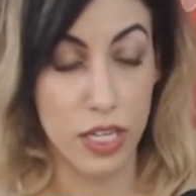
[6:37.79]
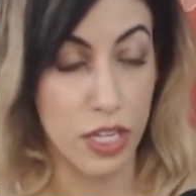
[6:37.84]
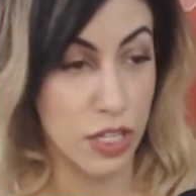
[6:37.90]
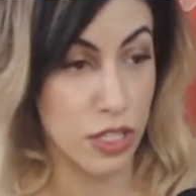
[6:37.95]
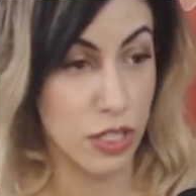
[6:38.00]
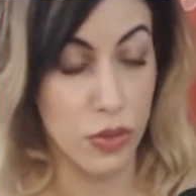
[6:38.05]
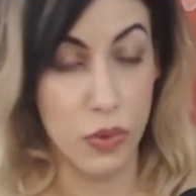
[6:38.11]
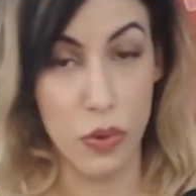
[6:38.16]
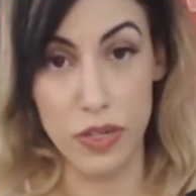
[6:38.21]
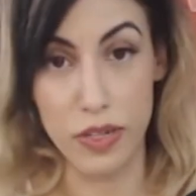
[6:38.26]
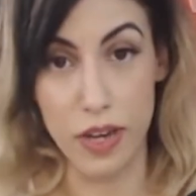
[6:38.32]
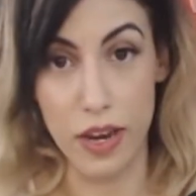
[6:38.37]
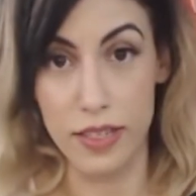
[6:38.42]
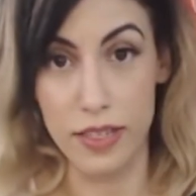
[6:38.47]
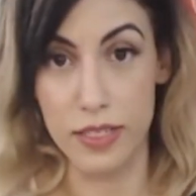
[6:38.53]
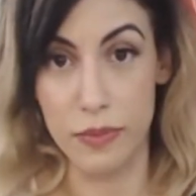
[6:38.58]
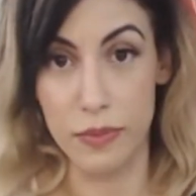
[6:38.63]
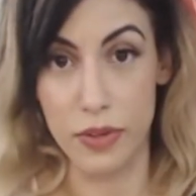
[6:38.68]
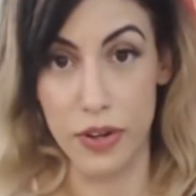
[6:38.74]
You are not a
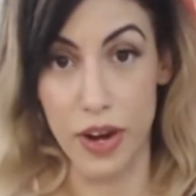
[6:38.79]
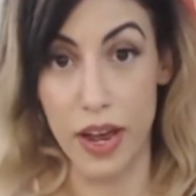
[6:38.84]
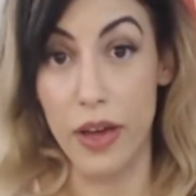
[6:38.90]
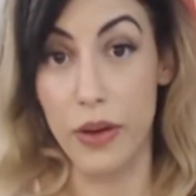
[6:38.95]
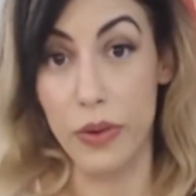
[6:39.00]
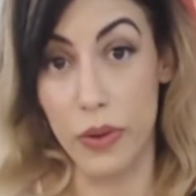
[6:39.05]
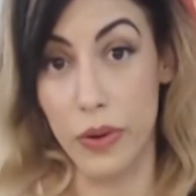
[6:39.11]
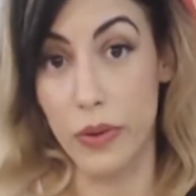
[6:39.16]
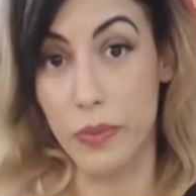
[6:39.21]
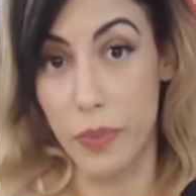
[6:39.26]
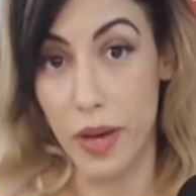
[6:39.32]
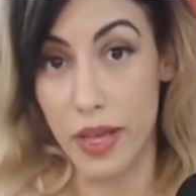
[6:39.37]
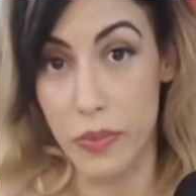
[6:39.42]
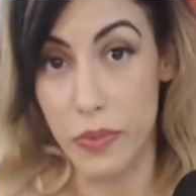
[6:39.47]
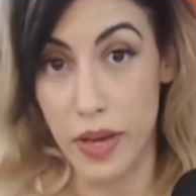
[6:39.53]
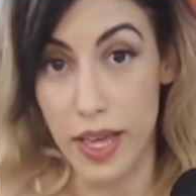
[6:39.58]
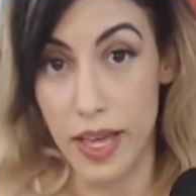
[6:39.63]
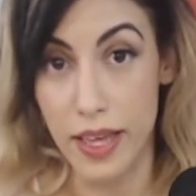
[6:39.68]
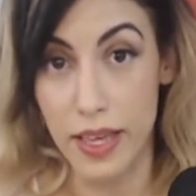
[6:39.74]
Democrat. Oh, by the
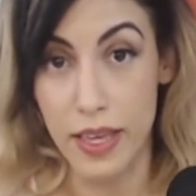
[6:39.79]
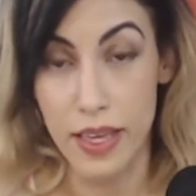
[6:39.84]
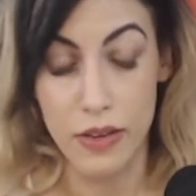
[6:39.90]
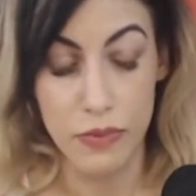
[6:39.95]
way,